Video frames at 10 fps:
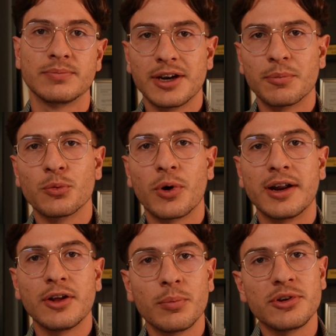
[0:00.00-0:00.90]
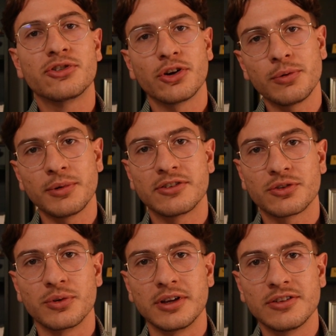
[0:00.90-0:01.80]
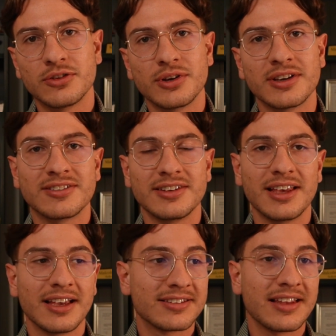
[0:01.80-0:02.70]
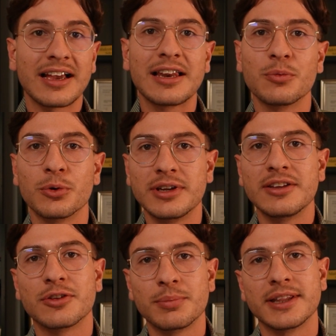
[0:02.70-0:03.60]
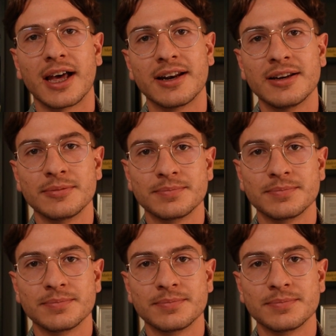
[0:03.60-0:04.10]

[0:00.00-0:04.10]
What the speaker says: Number 1, I'll be sharing my screen so you can see exactly what needs to be done.